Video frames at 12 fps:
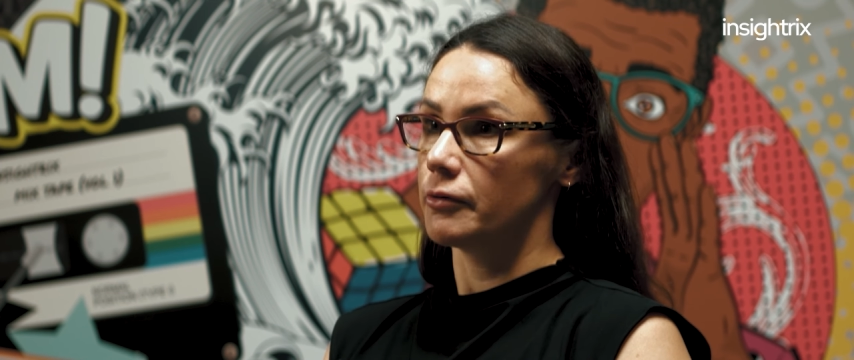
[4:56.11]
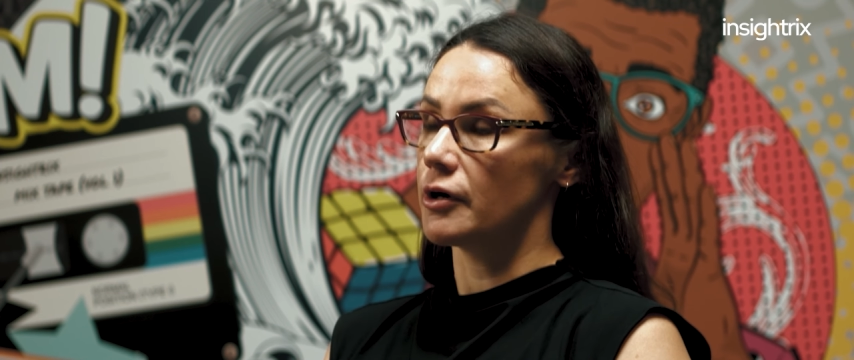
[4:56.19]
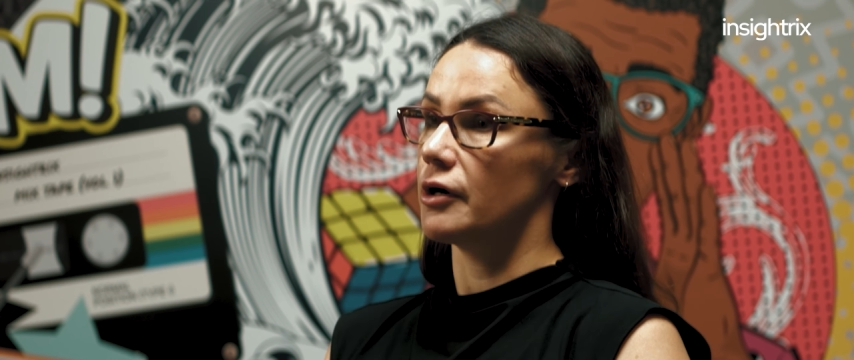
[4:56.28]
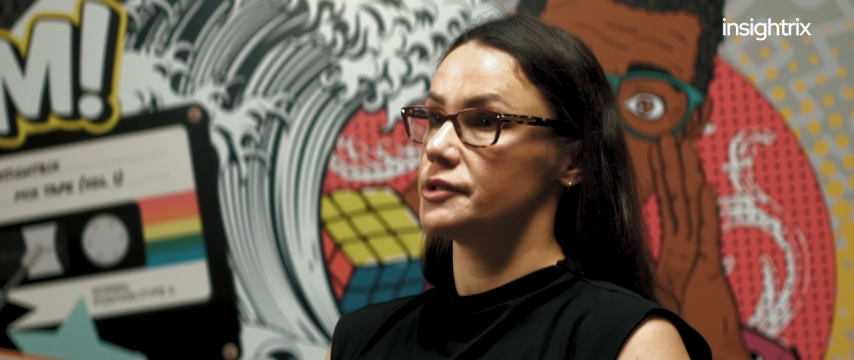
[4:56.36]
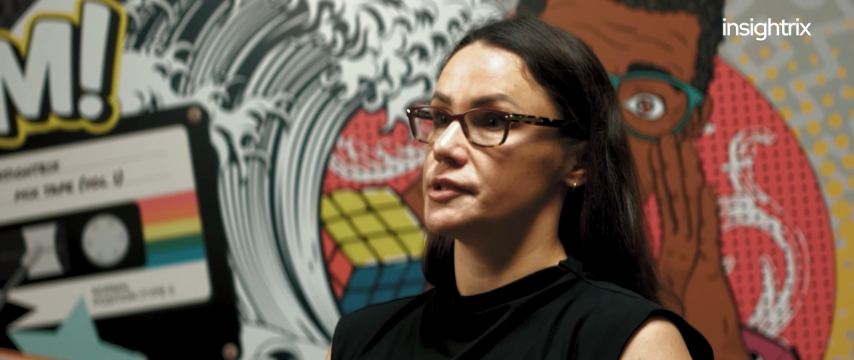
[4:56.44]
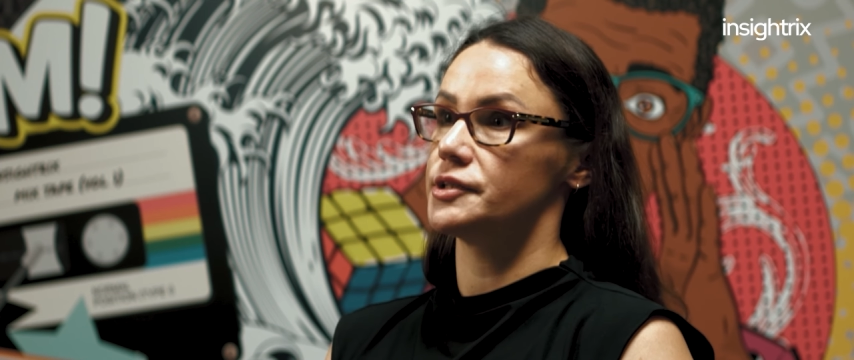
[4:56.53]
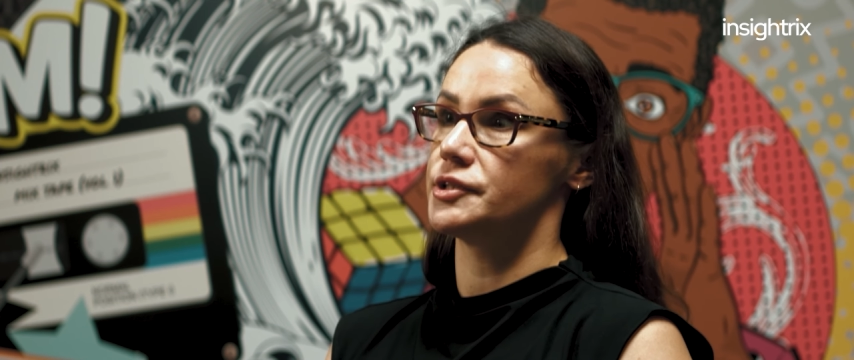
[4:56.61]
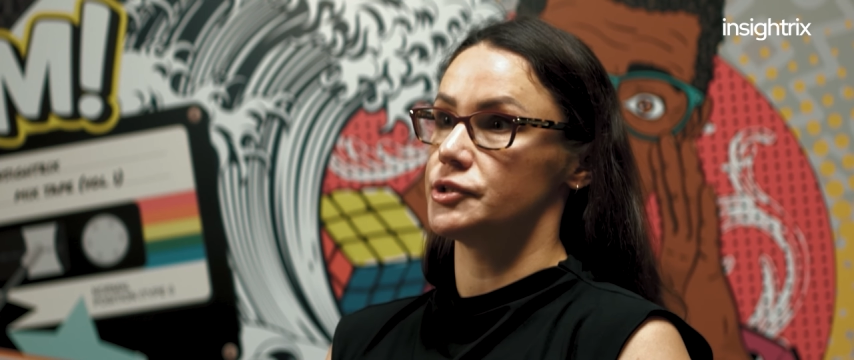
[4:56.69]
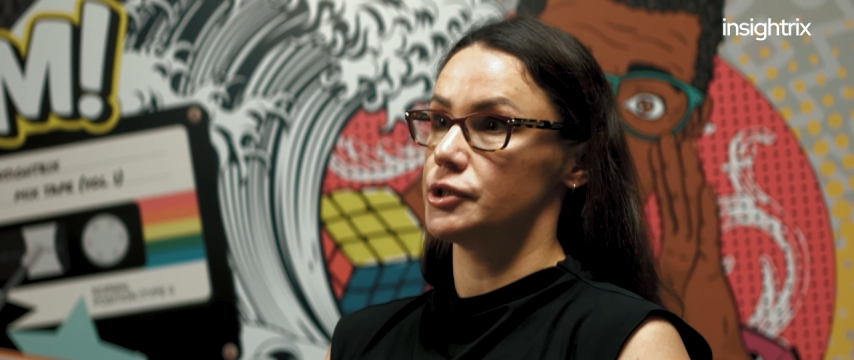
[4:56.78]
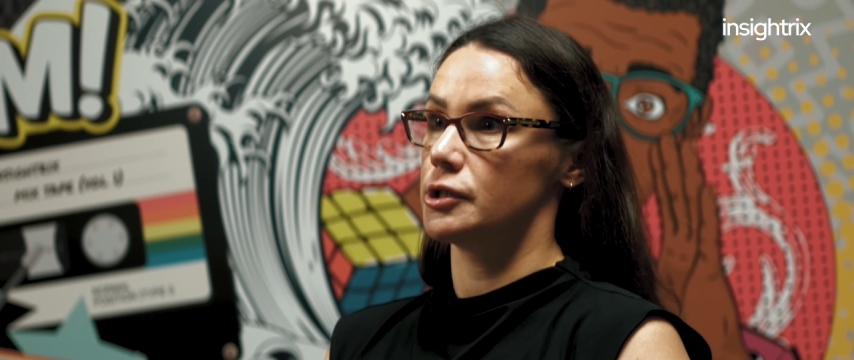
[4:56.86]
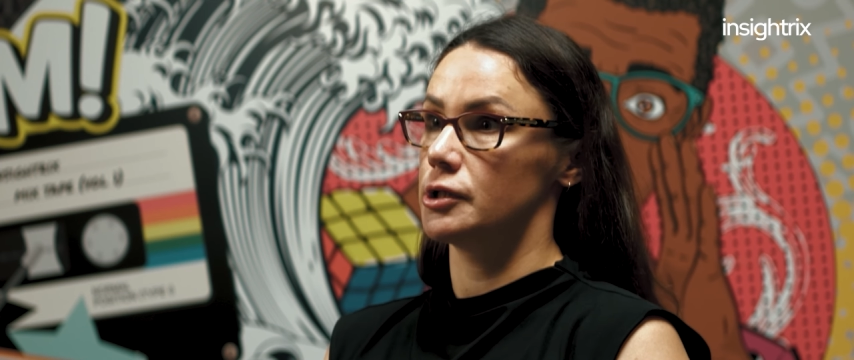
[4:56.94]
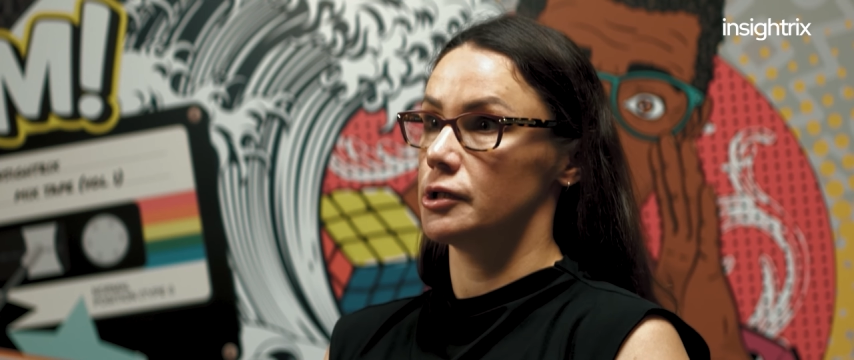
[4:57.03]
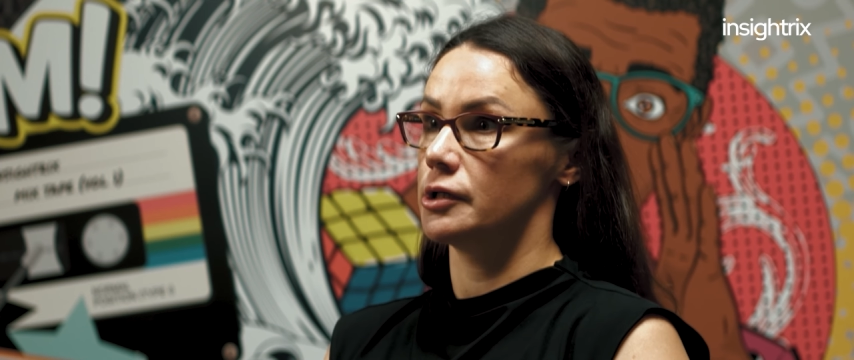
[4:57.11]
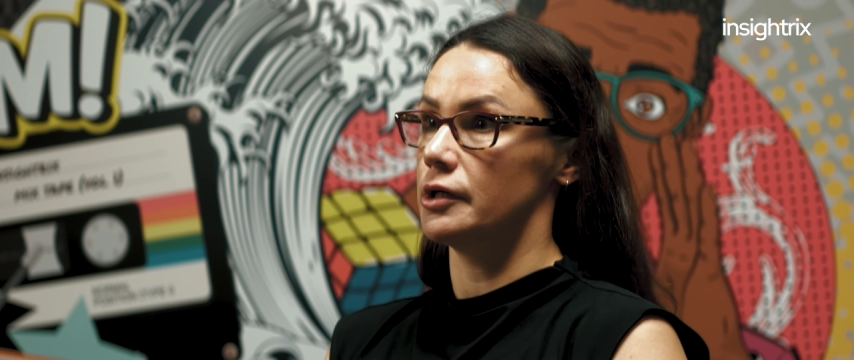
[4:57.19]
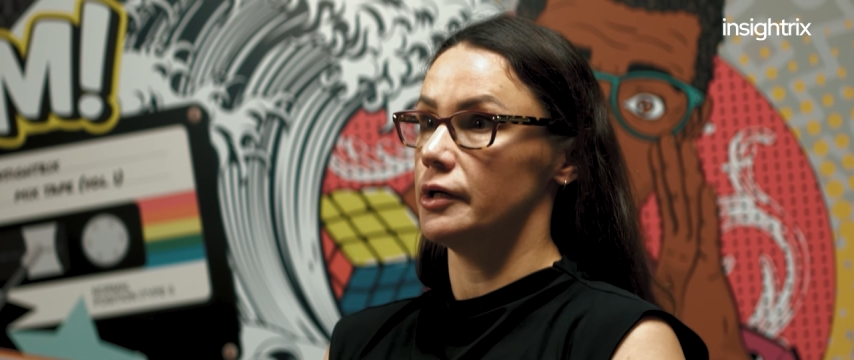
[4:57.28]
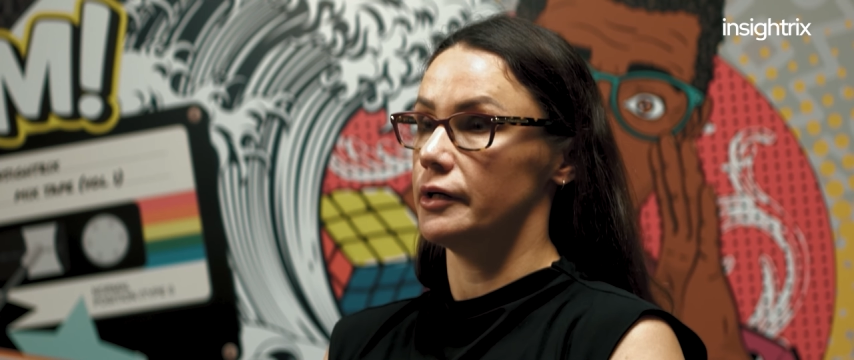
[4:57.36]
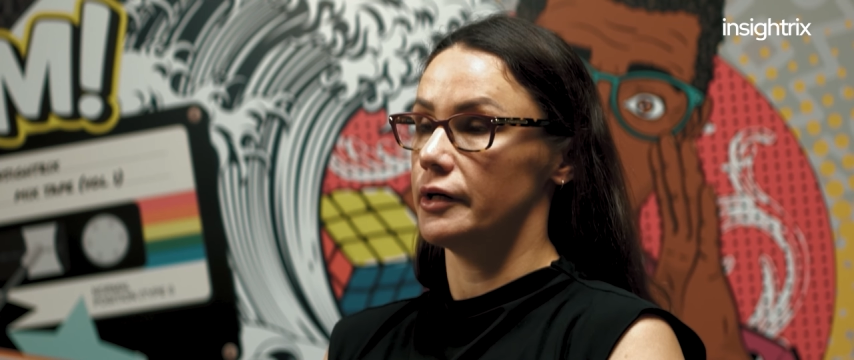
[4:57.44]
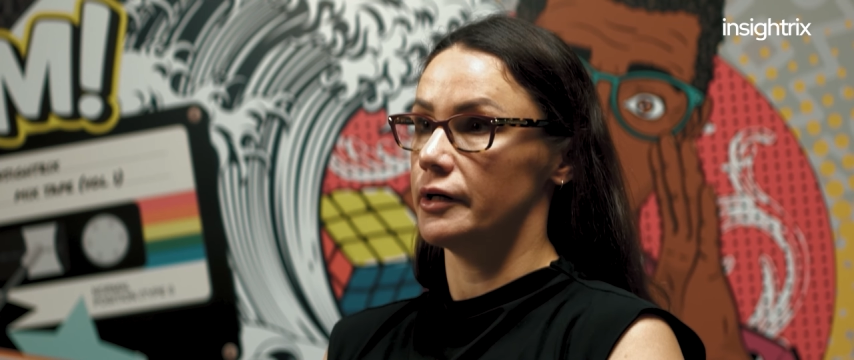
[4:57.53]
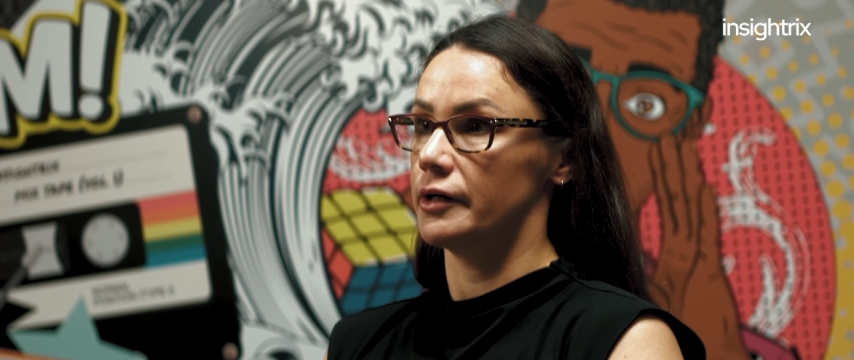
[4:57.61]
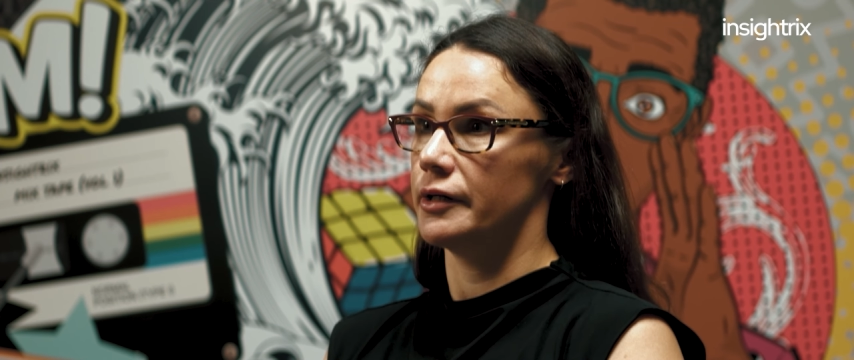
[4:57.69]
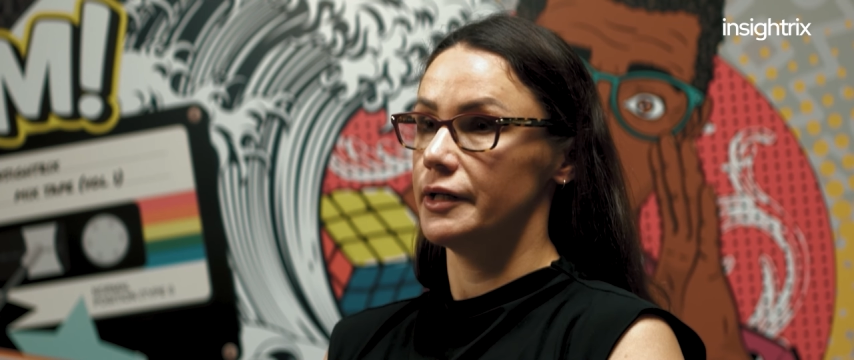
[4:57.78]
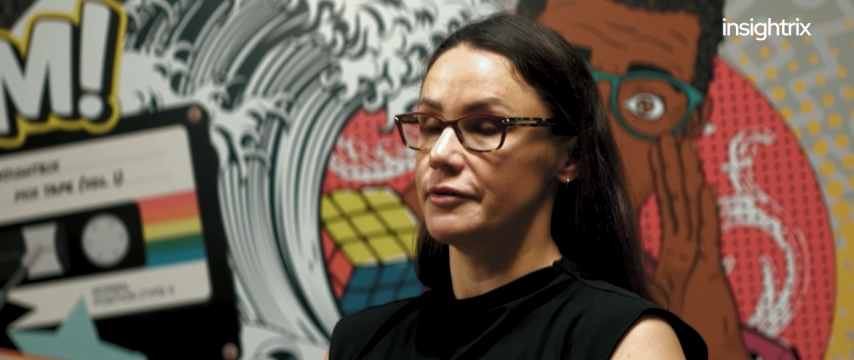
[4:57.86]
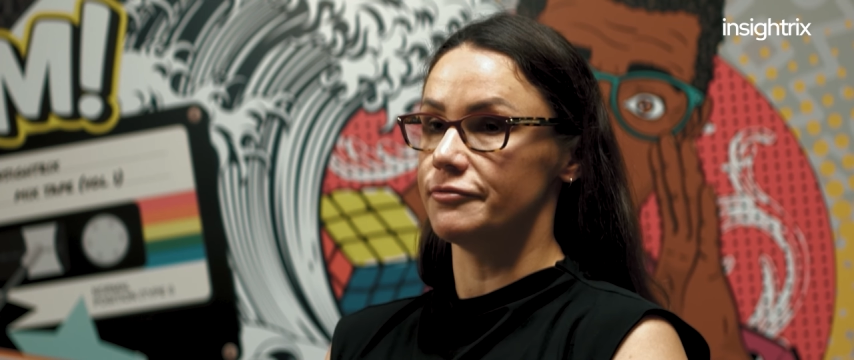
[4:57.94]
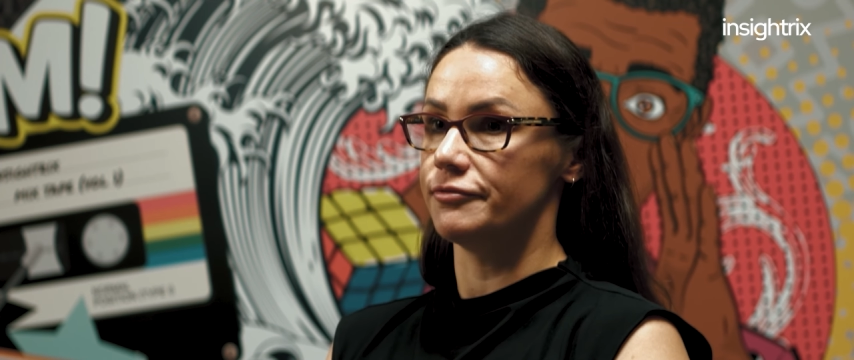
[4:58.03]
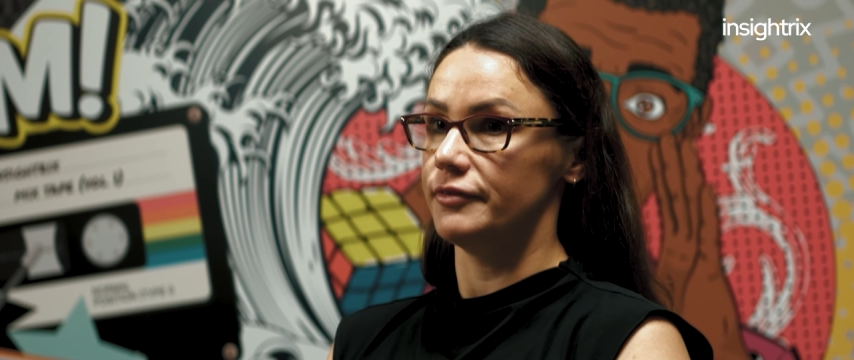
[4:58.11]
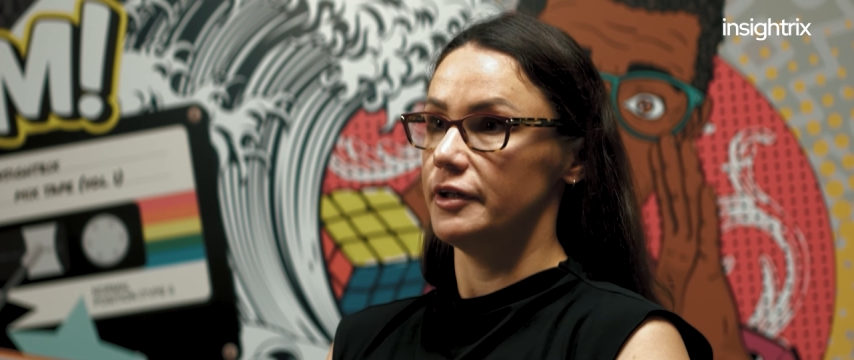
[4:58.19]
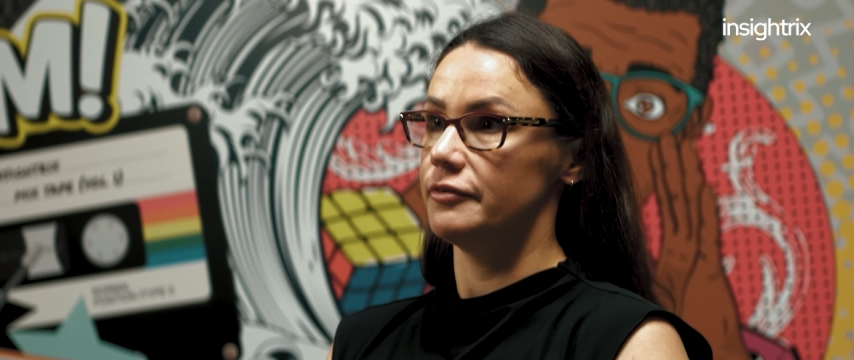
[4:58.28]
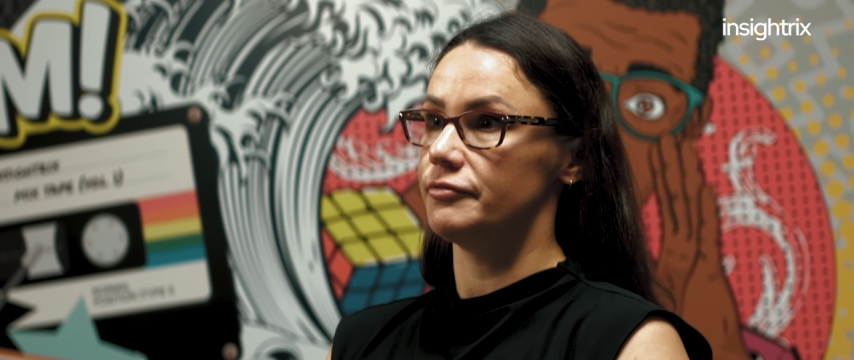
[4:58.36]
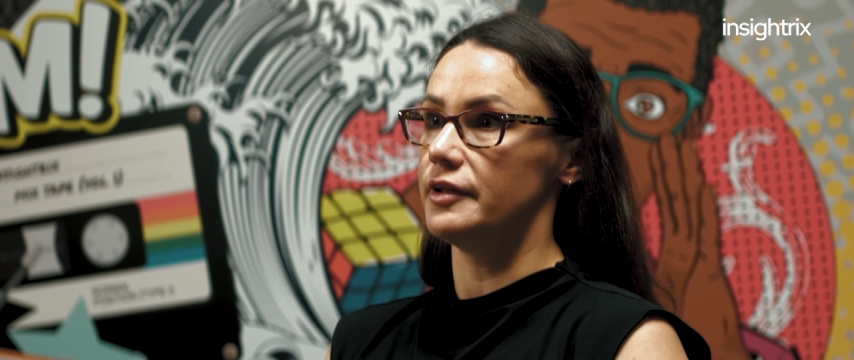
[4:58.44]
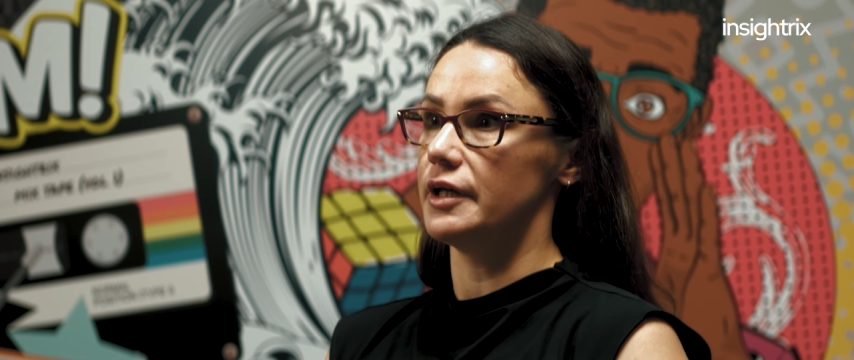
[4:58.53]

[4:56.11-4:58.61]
cause a stir if